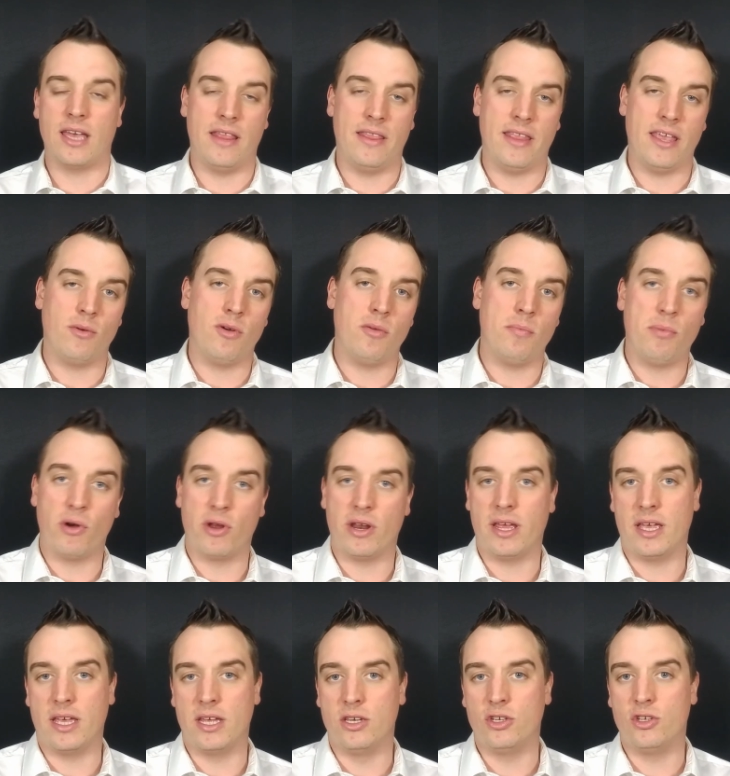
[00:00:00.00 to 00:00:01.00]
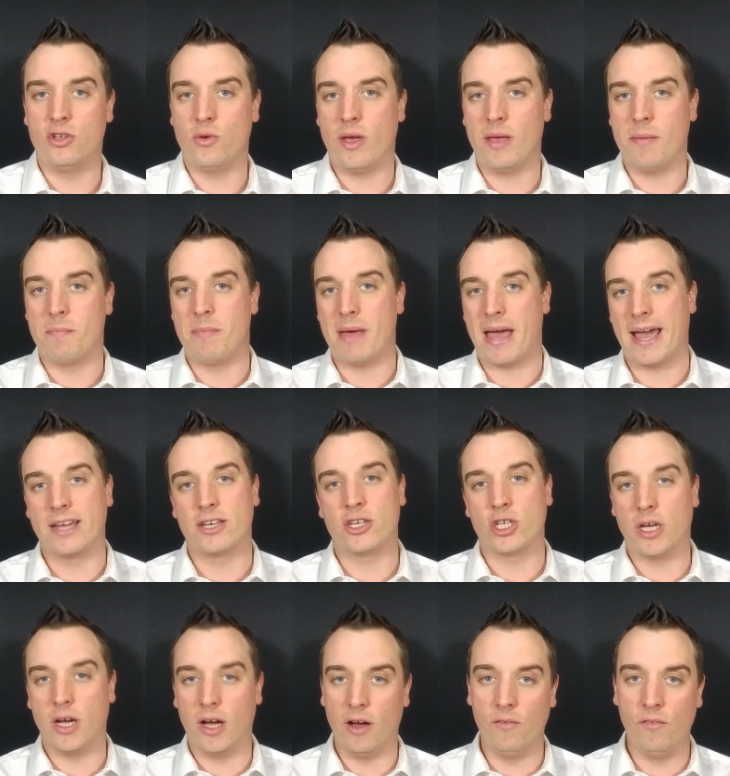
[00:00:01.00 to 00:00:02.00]
and they will put it into a
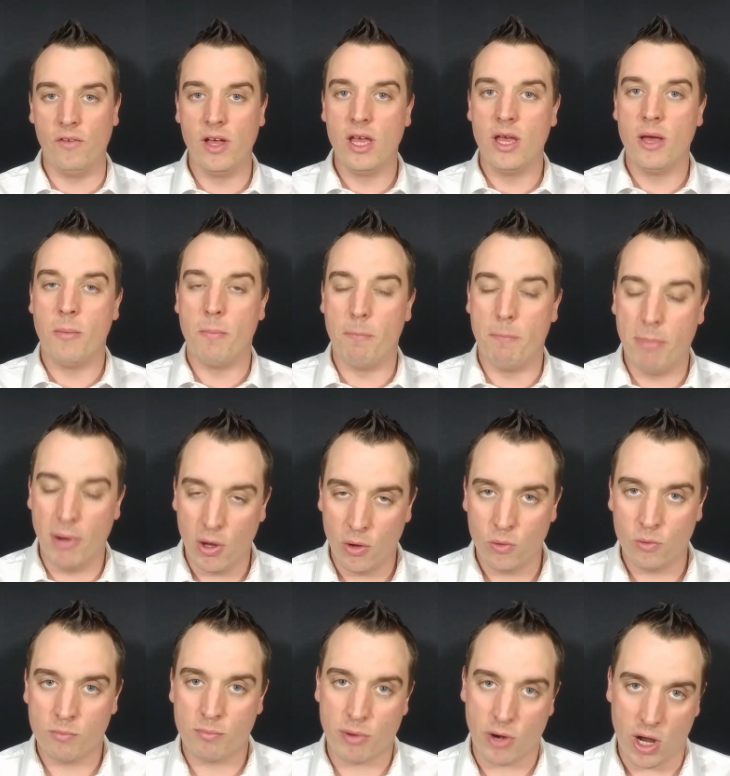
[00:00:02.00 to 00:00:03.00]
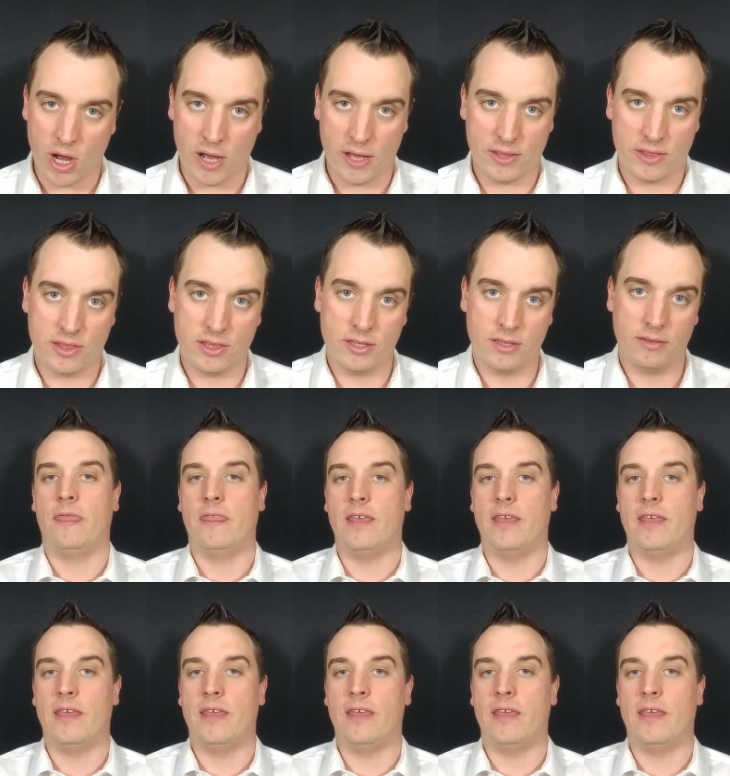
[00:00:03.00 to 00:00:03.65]
batch of bone broth.